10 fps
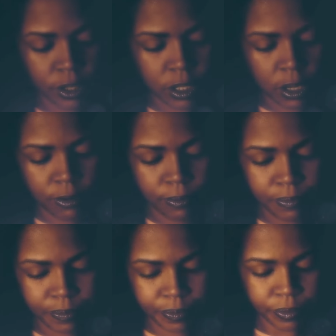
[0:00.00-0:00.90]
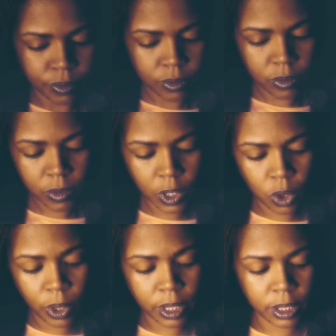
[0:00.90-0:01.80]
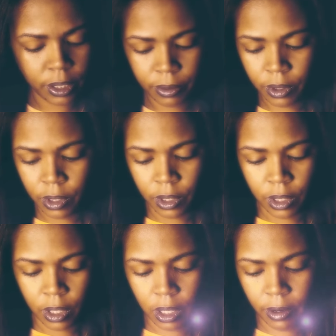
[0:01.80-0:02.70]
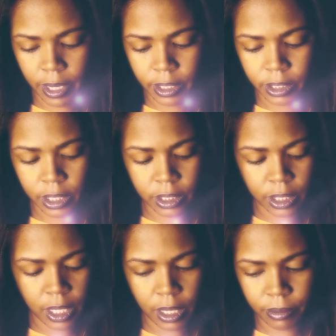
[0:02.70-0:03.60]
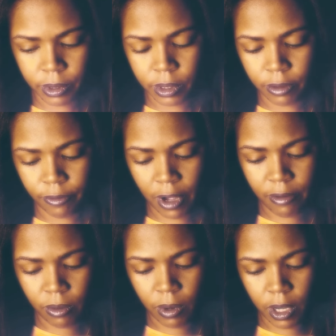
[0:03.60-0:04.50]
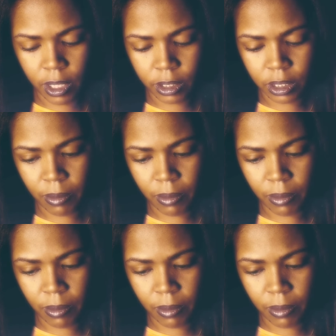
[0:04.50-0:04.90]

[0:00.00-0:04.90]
yourself quickly all right, Six of Cups, Five of Wands.